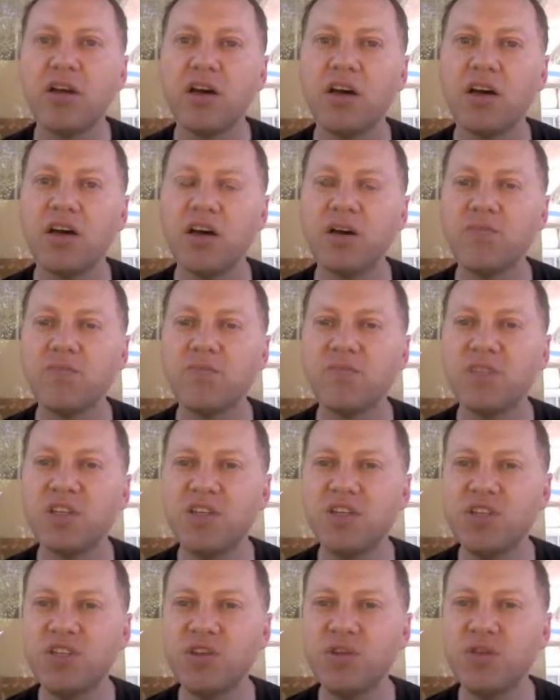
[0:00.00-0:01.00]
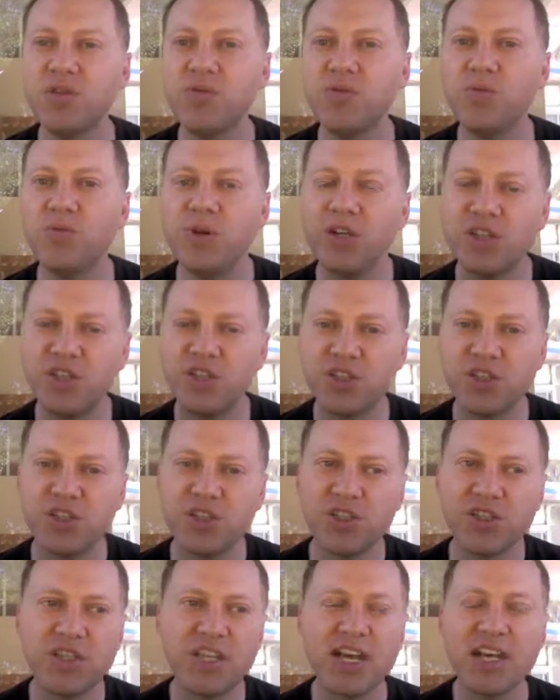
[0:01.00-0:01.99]
to do,
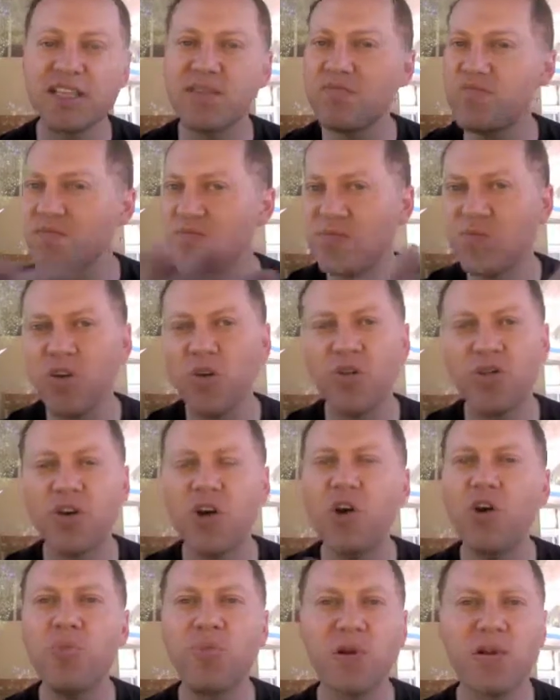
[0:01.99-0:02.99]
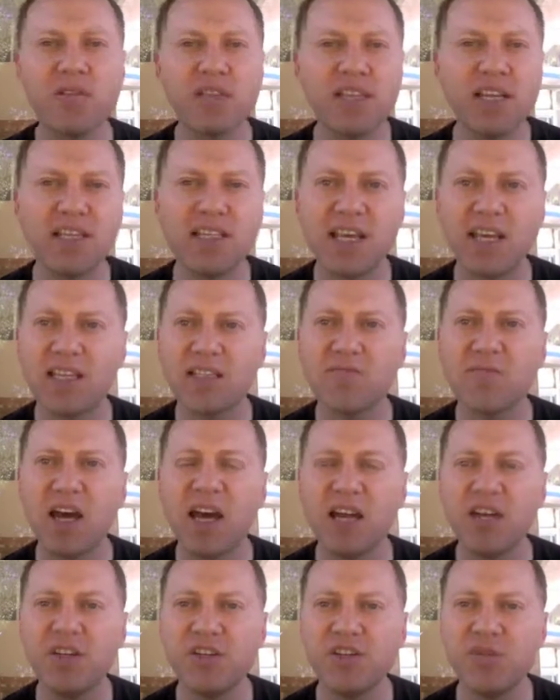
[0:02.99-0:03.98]
which gets the whole process gets
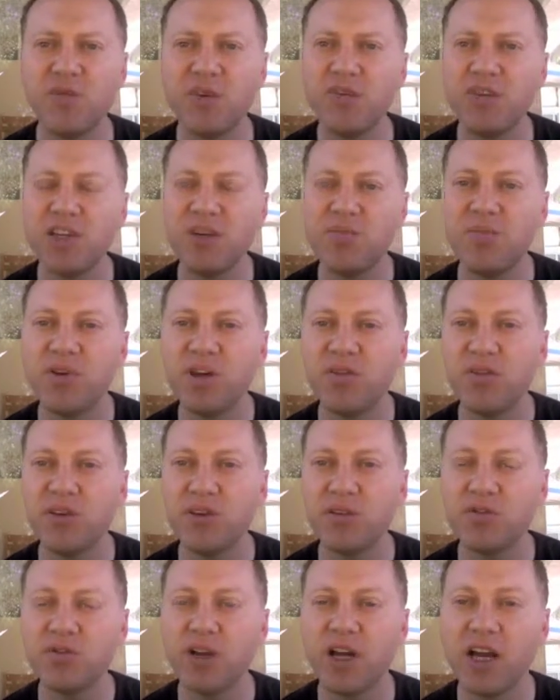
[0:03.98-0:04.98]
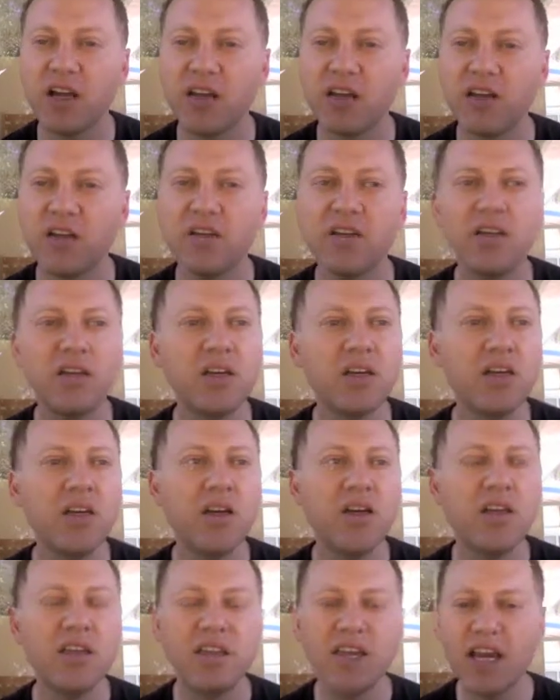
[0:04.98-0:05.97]
managed within Pivotal Tracker.
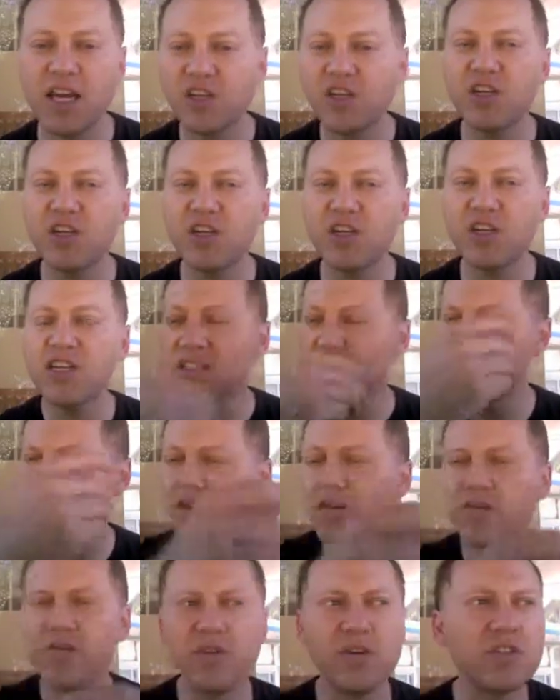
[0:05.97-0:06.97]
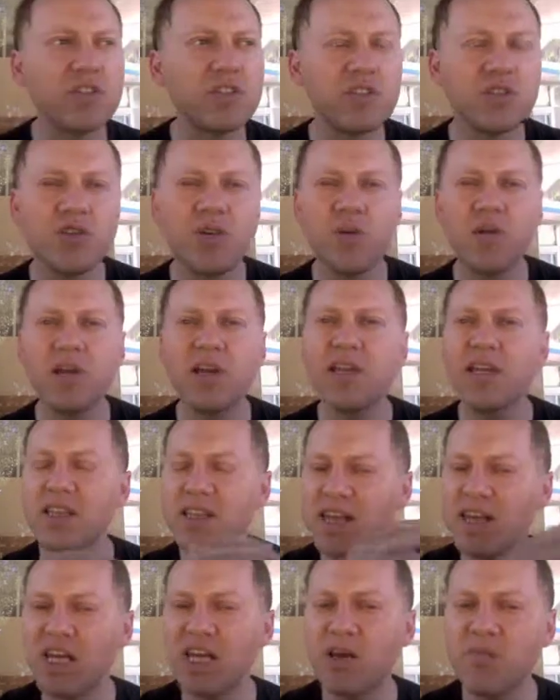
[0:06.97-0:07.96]
The engineers look at the story,
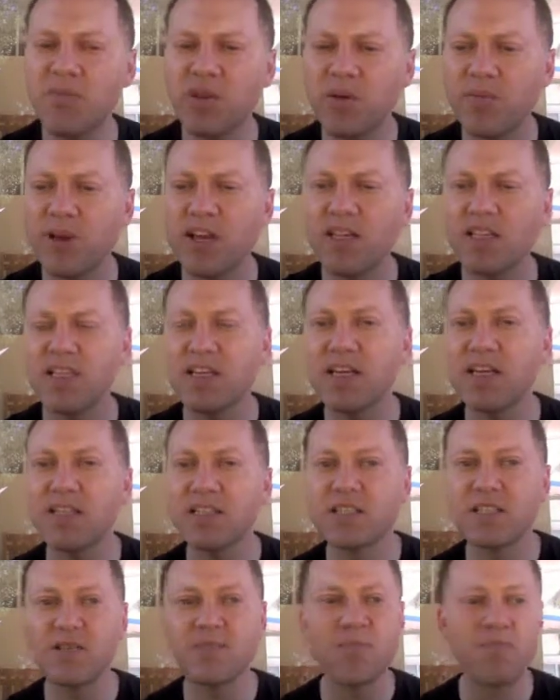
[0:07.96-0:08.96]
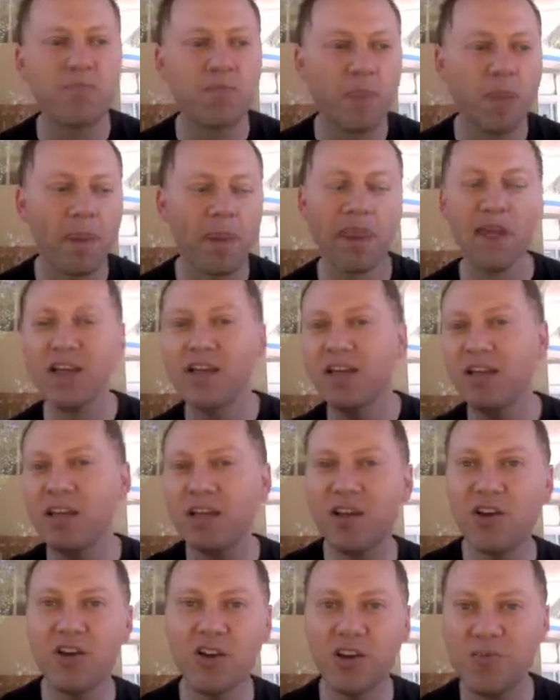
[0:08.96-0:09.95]
they implement it, they
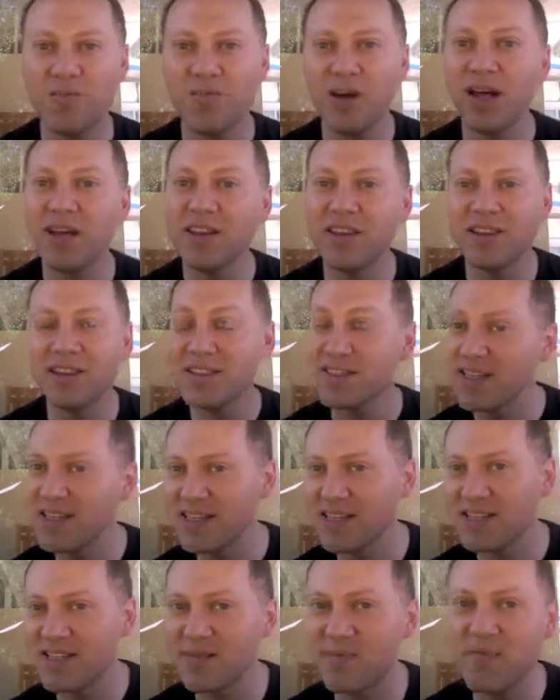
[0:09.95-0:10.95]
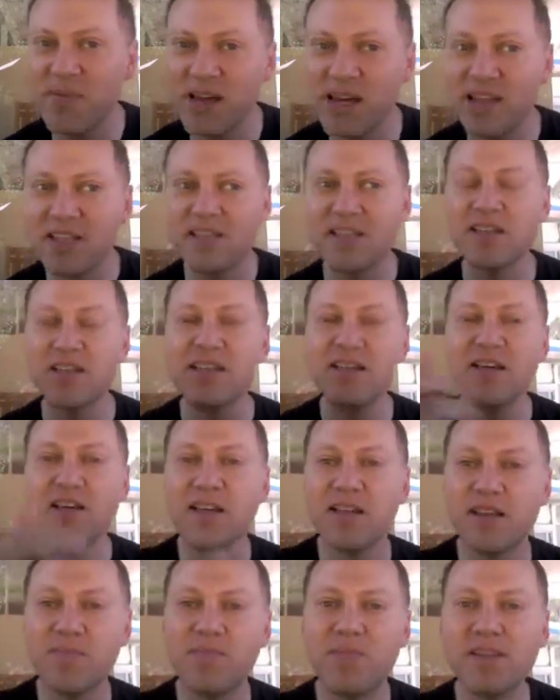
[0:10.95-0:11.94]
click on a button that says submit.
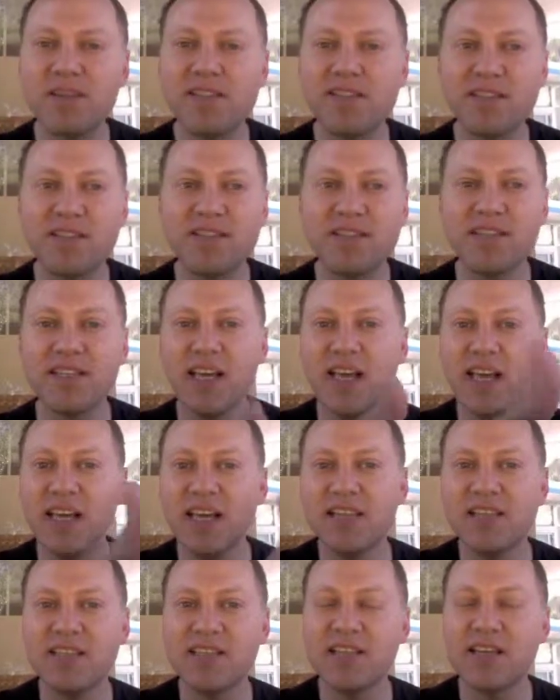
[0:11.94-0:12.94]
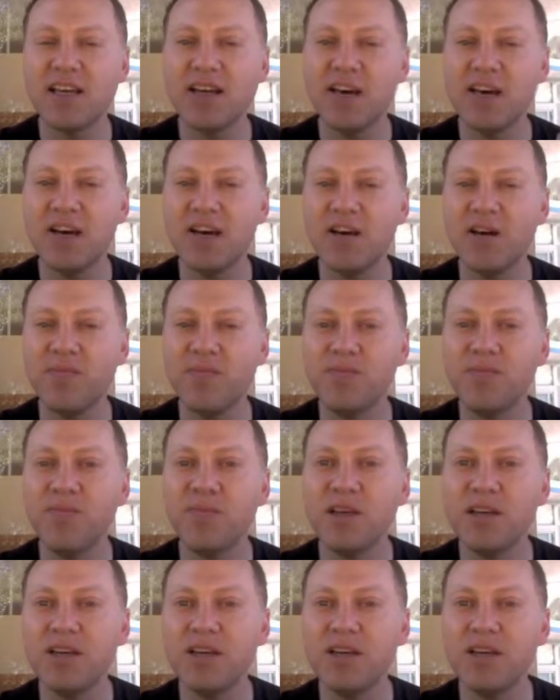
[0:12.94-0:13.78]
The business sees on